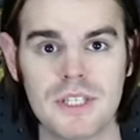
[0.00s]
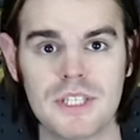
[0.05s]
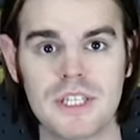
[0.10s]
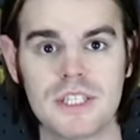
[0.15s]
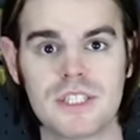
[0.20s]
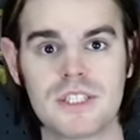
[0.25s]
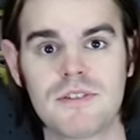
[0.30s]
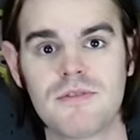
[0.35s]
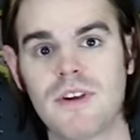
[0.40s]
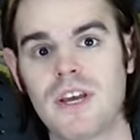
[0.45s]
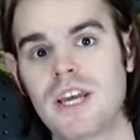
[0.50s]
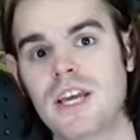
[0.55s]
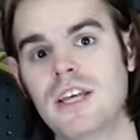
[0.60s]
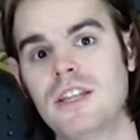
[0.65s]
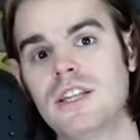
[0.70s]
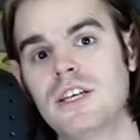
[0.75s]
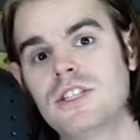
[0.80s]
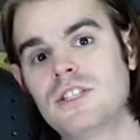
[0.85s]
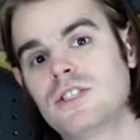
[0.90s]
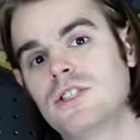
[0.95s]
intensive
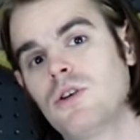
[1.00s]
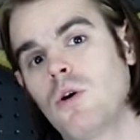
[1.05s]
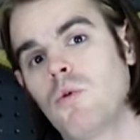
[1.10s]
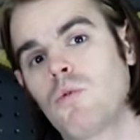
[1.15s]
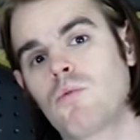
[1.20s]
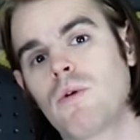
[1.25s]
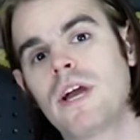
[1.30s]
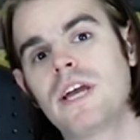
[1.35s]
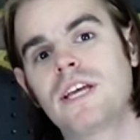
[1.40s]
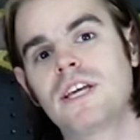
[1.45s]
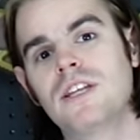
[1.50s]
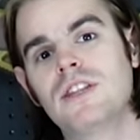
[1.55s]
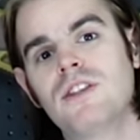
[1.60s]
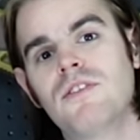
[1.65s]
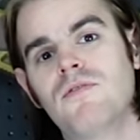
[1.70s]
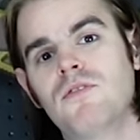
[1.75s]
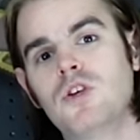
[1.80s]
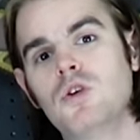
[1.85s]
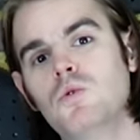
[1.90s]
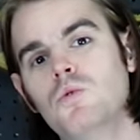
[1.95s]
and they just don't rake in
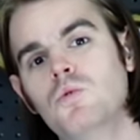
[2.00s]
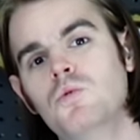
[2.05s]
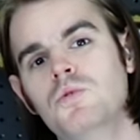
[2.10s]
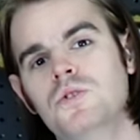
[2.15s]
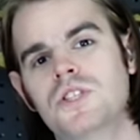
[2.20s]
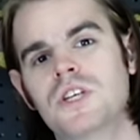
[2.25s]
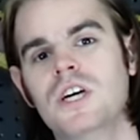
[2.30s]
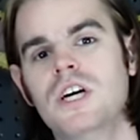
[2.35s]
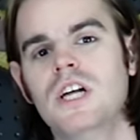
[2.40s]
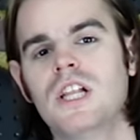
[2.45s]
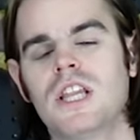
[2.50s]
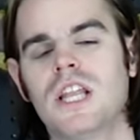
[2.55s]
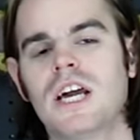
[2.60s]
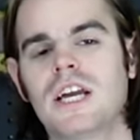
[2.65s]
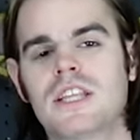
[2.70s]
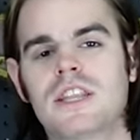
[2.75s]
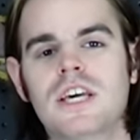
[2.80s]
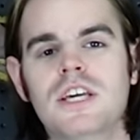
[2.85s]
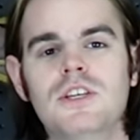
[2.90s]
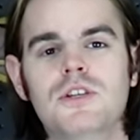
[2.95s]
the views
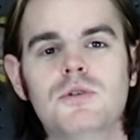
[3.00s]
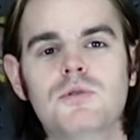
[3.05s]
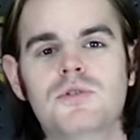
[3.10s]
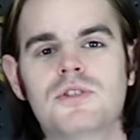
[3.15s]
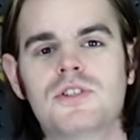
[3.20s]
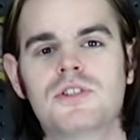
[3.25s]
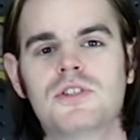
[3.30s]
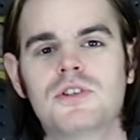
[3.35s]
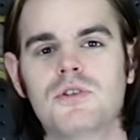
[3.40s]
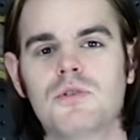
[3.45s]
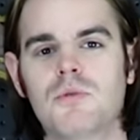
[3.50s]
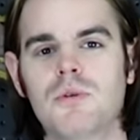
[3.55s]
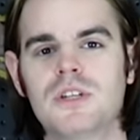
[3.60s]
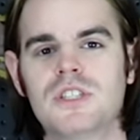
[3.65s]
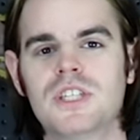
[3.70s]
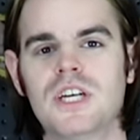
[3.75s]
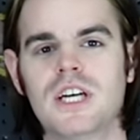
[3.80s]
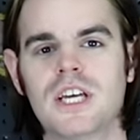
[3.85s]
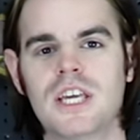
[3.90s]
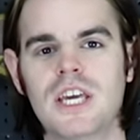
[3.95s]
like they used to,
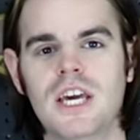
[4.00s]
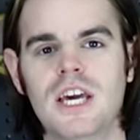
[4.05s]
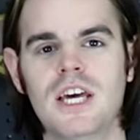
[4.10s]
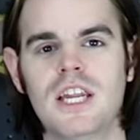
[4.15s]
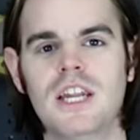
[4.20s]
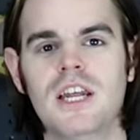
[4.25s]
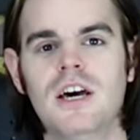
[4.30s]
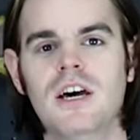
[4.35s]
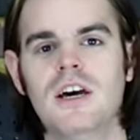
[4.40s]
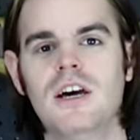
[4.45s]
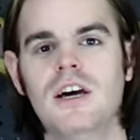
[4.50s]
which again...